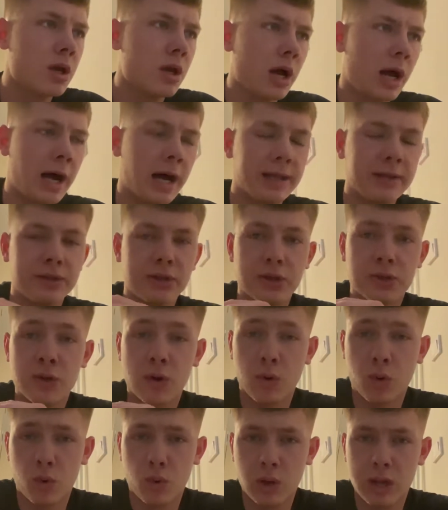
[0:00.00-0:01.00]
And they're
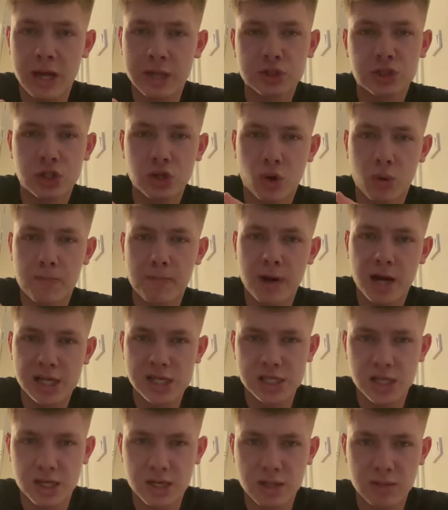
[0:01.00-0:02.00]
all actually on my
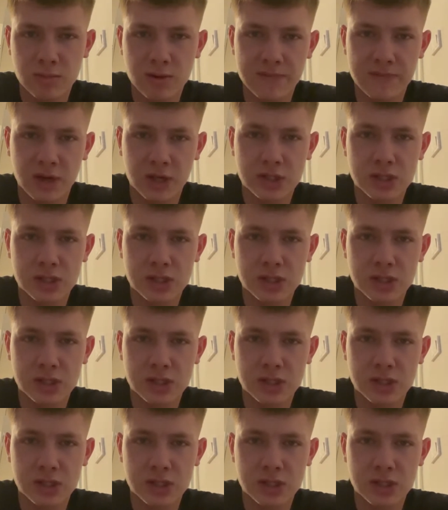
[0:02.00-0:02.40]
side of the river,